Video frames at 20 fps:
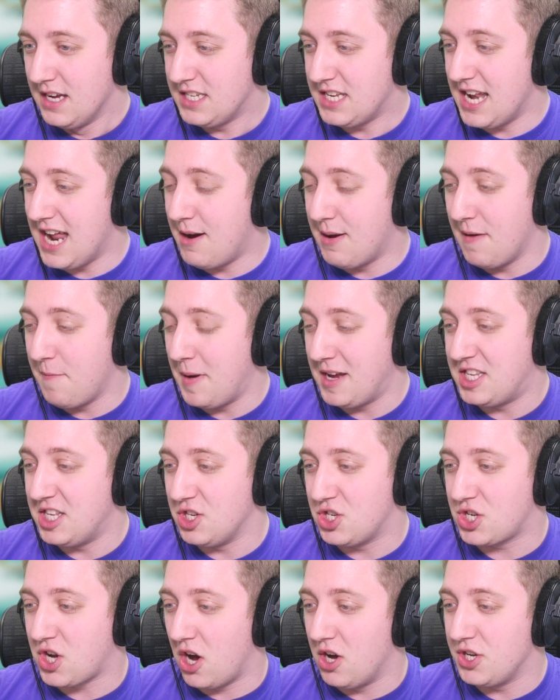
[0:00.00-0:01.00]
So now I've basically
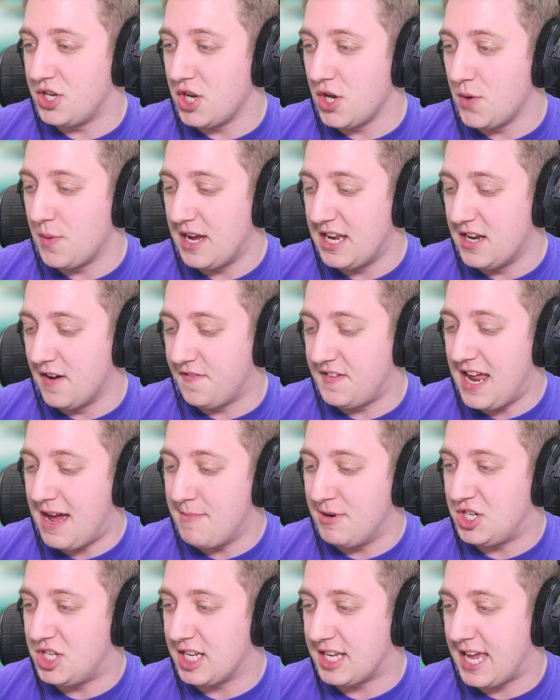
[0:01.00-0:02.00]
just got to do enough
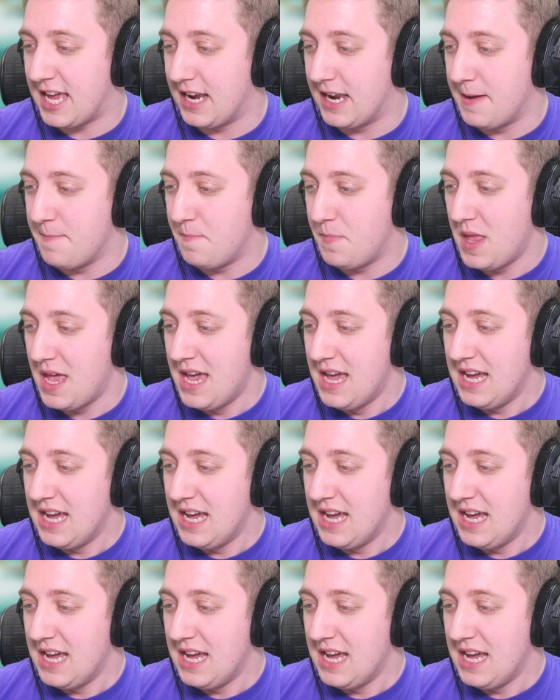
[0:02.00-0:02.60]
damage to kill him.